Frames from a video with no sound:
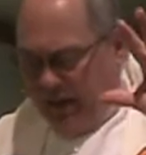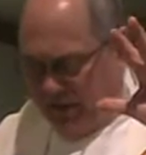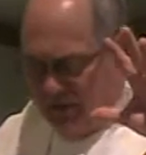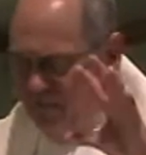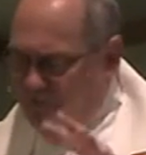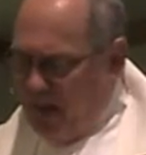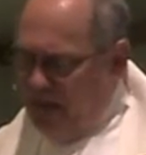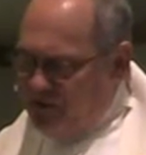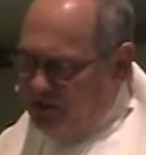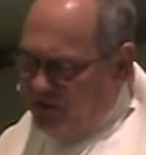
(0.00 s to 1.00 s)
is a
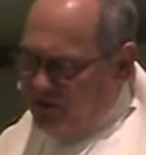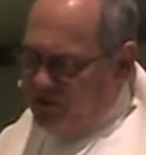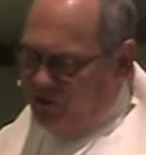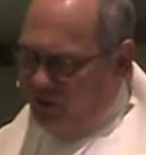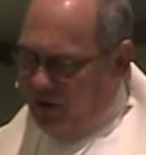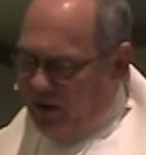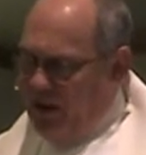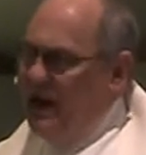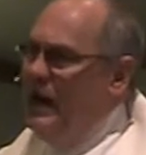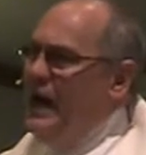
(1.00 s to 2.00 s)
master
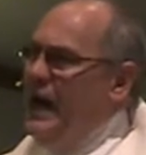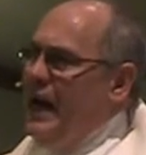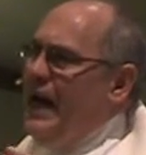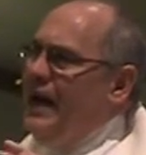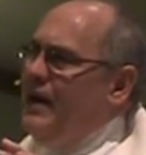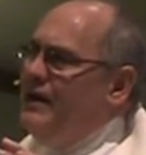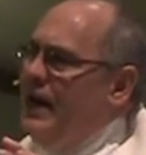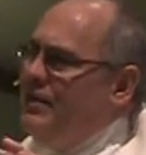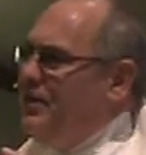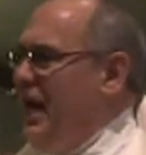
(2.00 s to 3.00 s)
story.
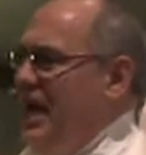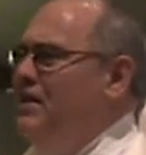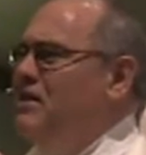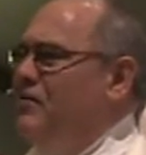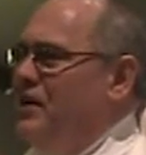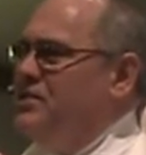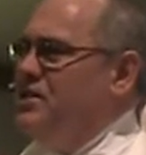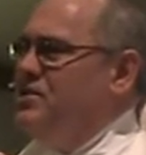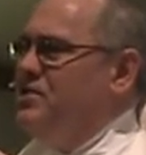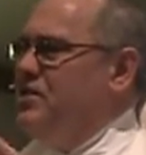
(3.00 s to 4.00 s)
And at the end of it,
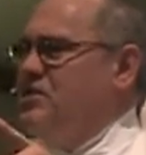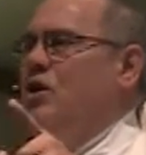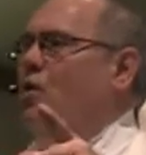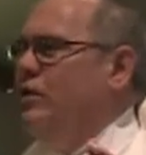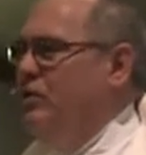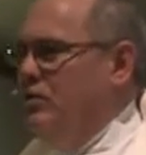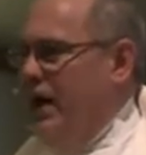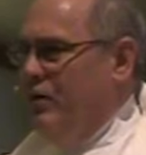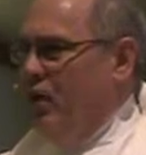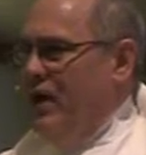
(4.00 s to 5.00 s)
Jesus says, Go and do
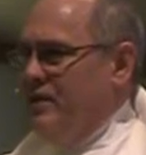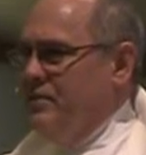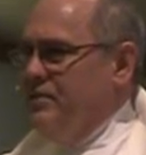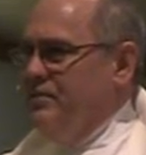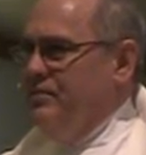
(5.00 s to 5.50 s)
likewise.